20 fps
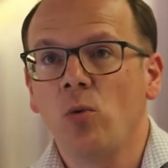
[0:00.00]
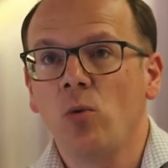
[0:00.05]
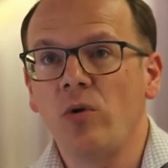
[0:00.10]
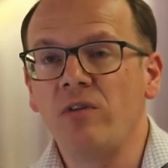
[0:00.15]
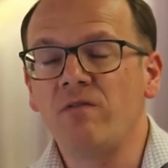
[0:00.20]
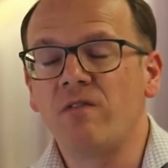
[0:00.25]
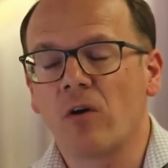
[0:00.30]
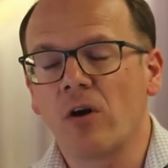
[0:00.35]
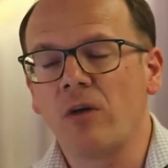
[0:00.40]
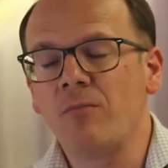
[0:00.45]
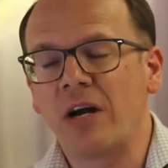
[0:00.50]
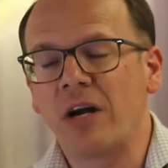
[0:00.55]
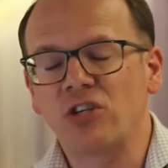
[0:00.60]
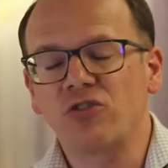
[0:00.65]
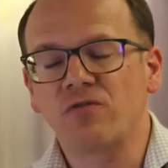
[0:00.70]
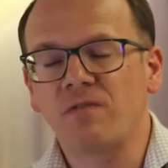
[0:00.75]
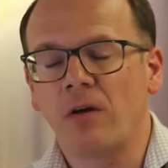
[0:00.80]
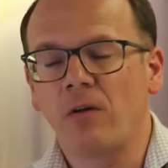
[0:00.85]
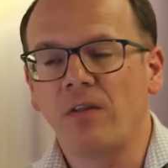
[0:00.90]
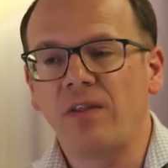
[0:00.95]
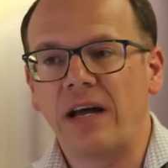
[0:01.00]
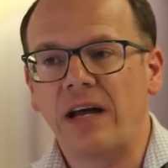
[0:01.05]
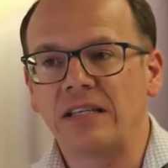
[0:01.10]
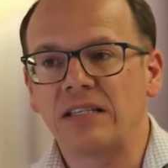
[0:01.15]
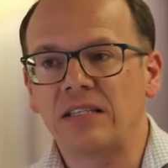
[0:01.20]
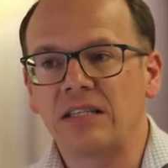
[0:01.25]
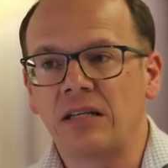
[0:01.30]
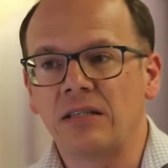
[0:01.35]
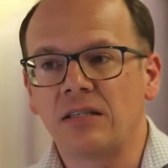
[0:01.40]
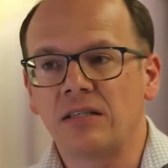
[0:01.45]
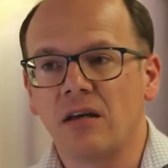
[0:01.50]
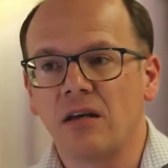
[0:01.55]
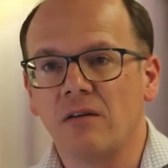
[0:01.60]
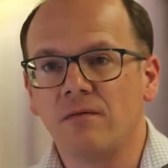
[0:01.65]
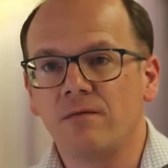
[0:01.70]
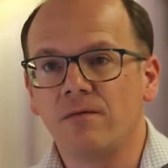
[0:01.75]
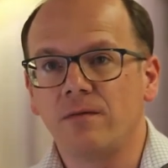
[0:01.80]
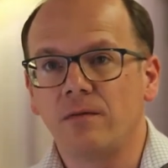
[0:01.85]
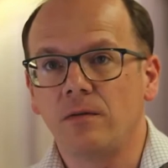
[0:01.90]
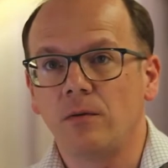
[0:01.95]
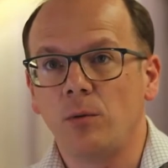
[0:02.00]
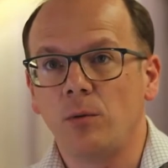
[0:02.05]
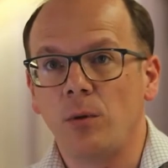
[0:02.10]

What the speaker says: we very much felt that sense of